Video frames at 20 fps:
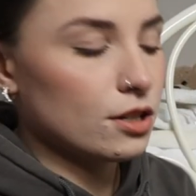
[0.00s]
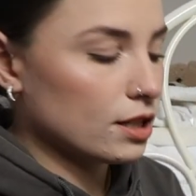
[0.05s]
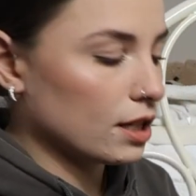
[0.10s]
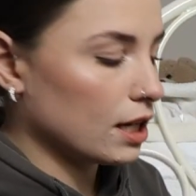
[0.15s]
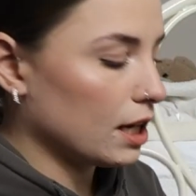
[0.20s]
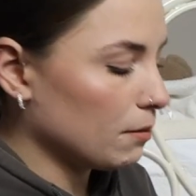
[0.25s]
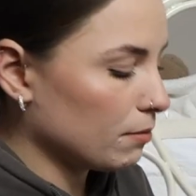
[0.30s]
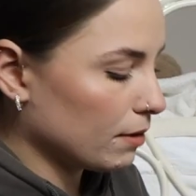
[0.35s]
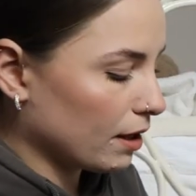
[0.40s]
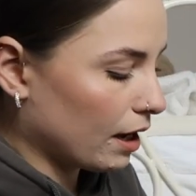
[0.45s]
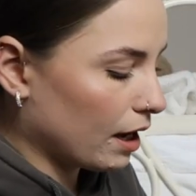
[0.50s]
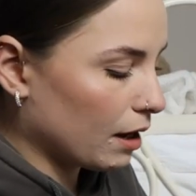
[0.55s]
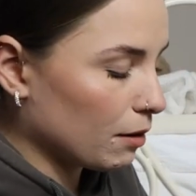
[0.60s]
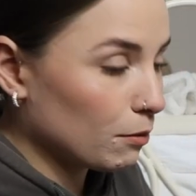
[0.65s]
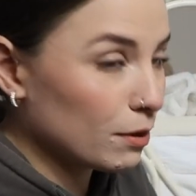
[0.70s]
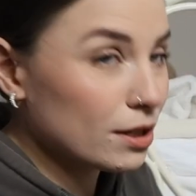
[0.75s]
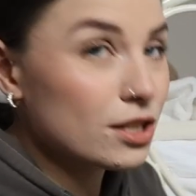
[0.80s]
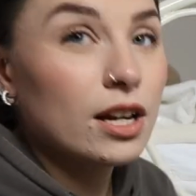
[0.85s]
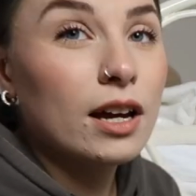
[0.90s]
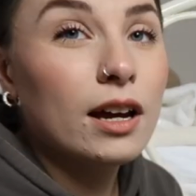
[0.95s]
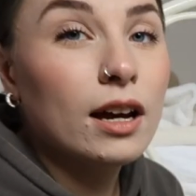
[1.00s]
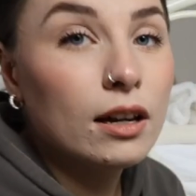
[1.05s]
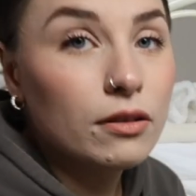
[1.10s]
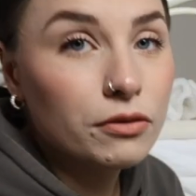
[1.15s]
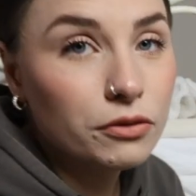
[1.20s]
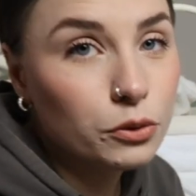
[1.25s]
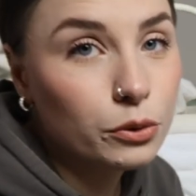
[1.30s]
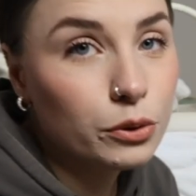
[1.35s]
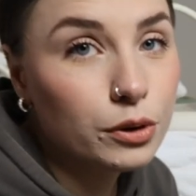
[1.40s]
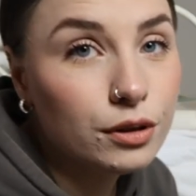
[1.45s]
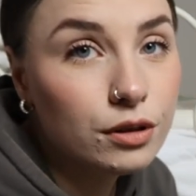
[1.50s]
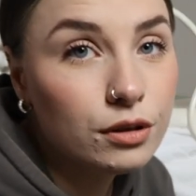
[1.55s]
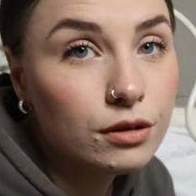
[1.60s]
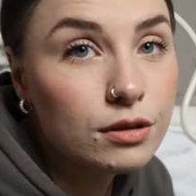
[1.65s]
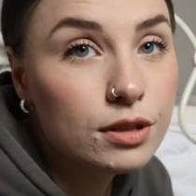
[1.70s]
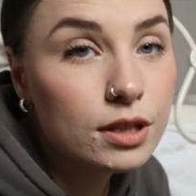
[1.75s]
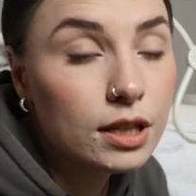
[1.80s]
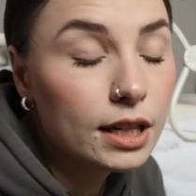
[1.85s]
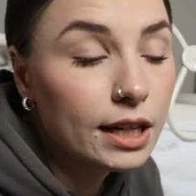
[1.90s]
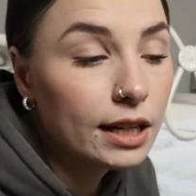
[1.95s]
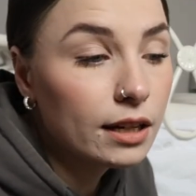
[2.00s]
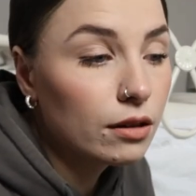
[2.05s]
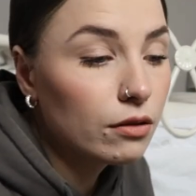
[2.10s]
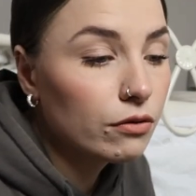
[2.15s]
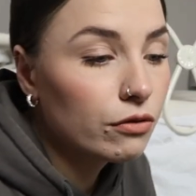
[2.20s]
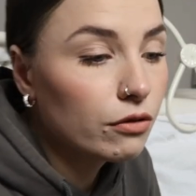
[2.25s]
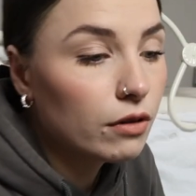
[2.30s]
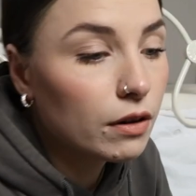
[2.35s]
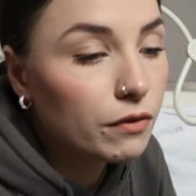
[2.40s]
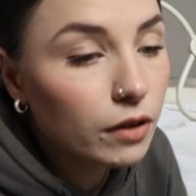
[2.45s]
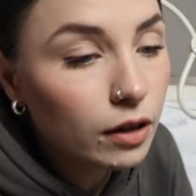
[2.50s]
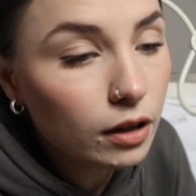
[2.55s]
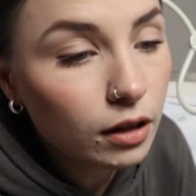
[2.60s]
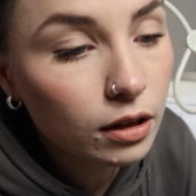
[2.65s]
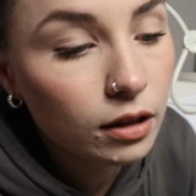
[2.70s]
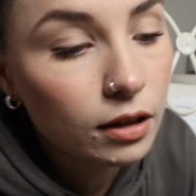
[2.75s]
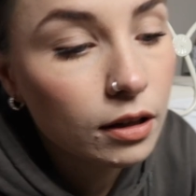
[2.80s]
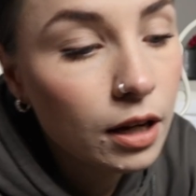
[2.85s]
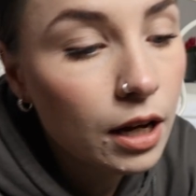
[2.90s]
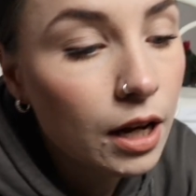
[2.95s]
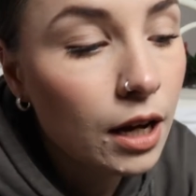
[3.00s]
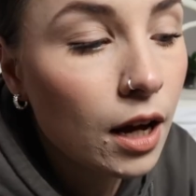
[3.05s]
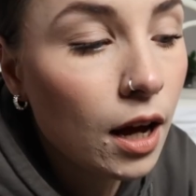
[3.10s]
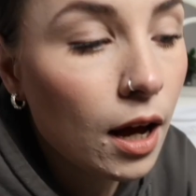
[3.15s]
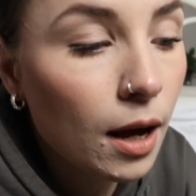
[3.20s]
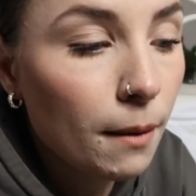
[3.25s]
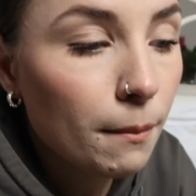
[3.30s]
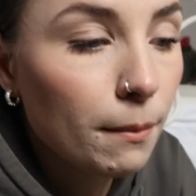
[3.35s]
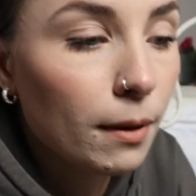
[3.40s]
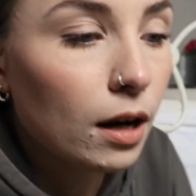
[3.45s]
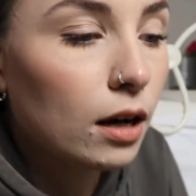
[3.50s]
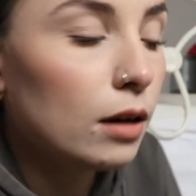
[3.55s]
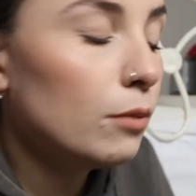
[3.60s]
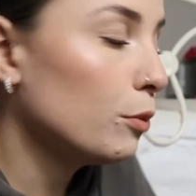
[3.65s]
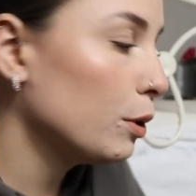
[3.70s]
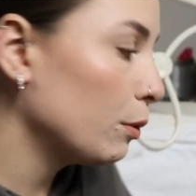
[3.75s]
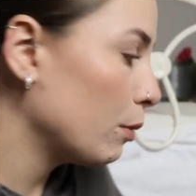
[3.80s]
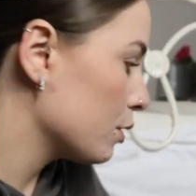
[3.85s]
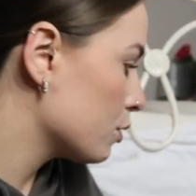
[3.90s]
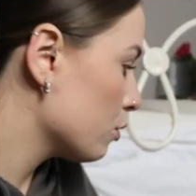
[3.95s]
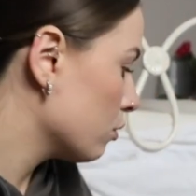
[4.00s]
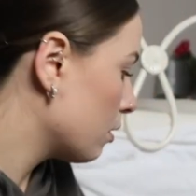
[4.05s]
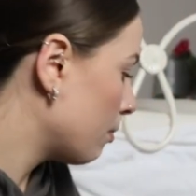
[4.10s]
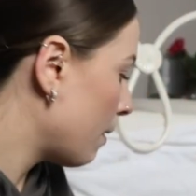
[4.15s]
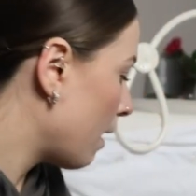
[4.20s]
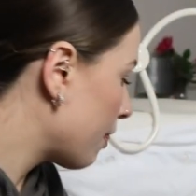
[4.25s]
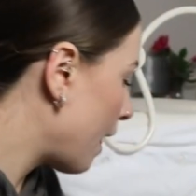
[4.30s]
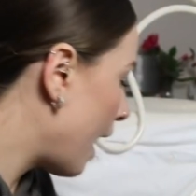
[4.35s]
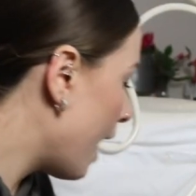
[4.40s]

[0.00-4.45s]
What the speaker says: just keep there, which I have not used in forever, but we won't talk about